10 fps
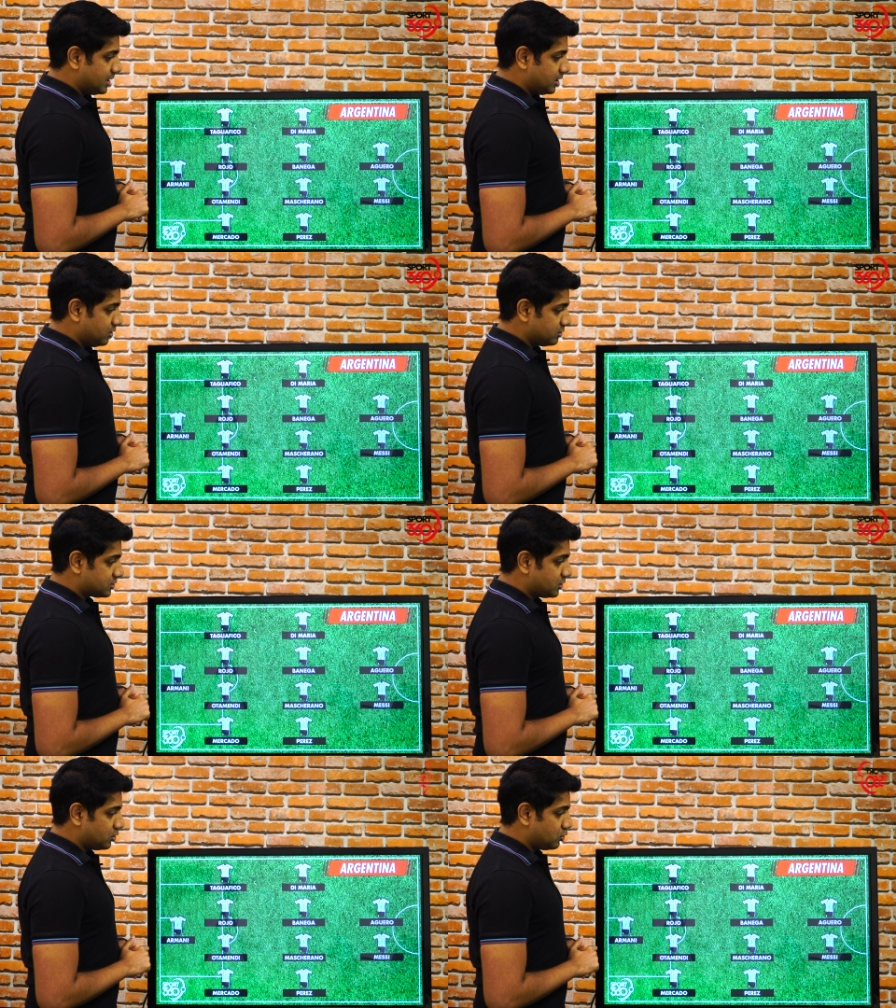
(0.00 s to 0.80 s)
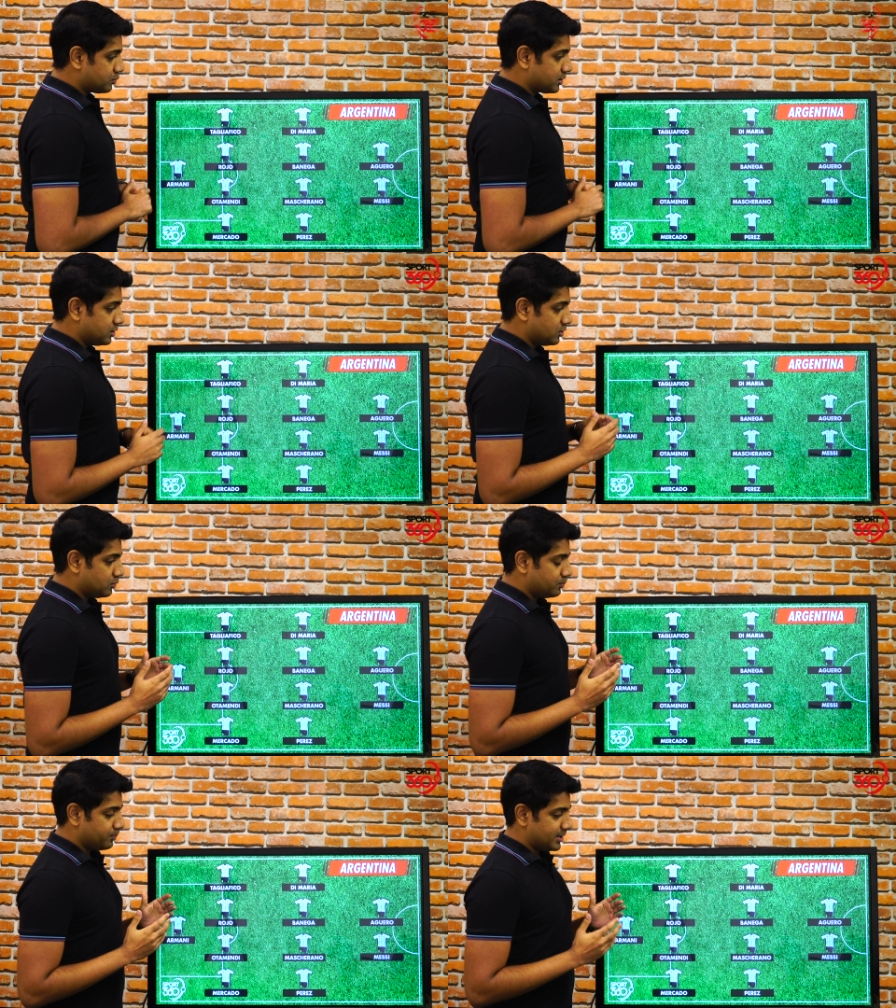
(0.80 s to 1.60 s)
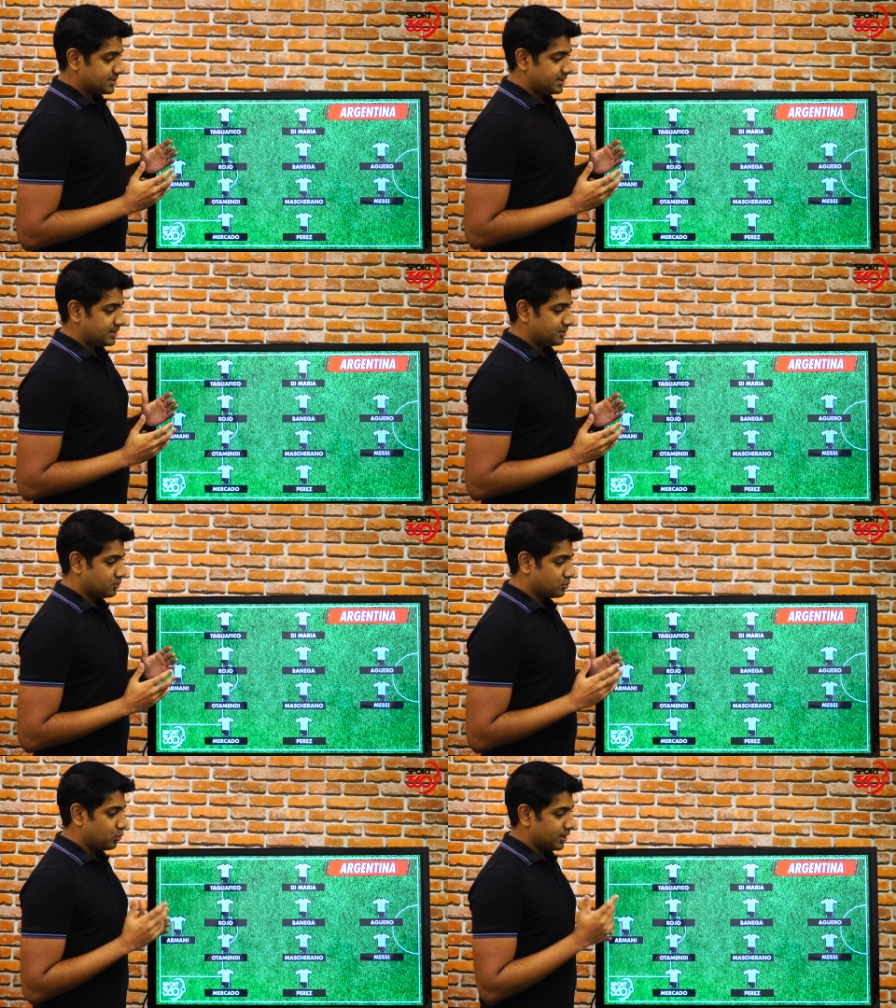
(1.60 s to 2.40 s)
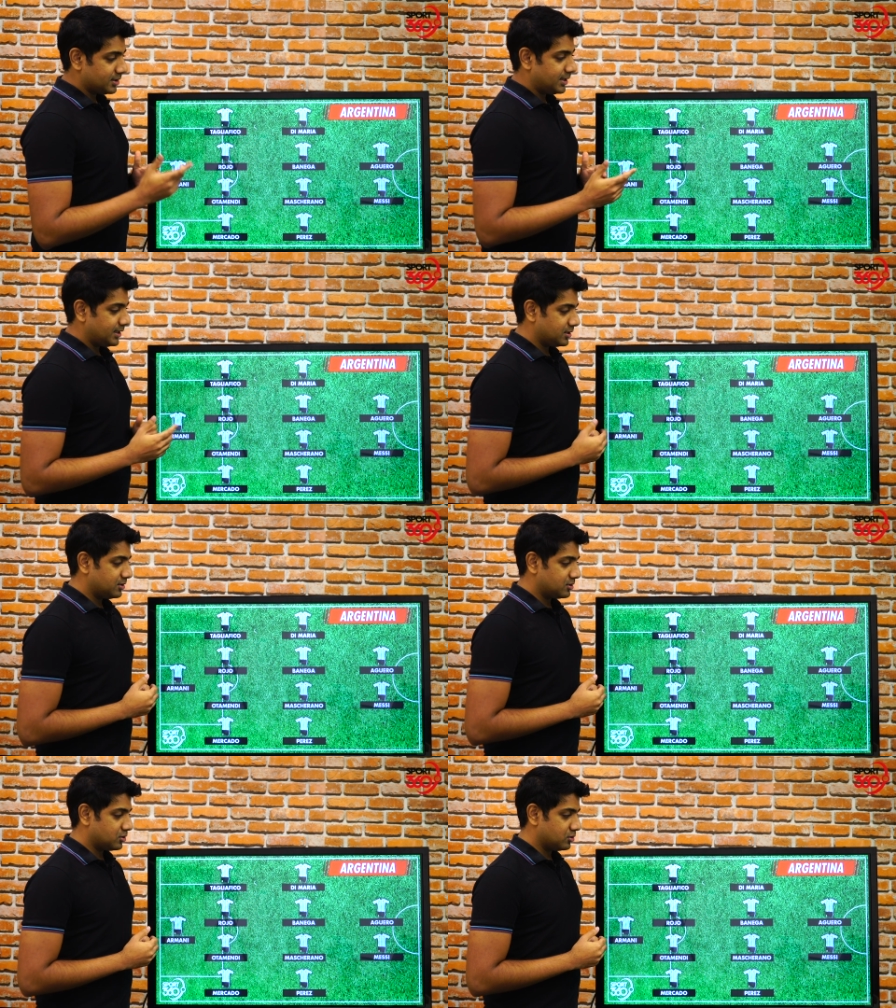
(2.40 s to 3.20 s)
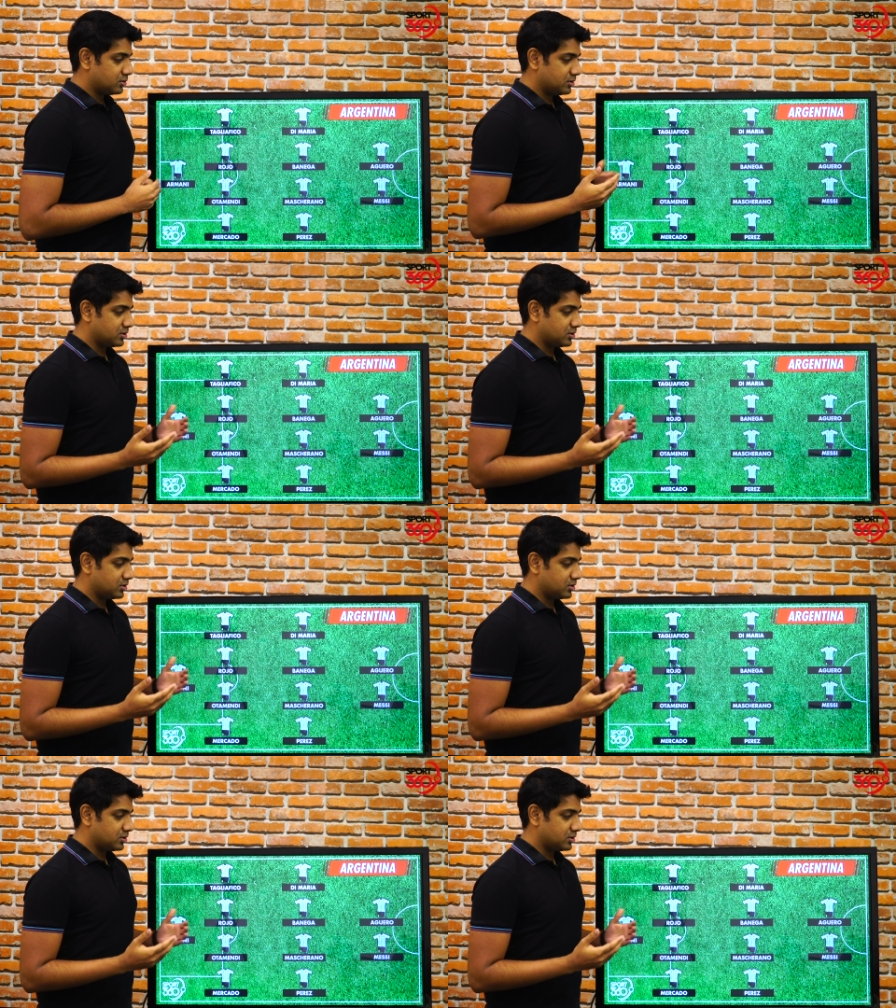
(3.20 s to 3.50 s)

also you know messi the one thing you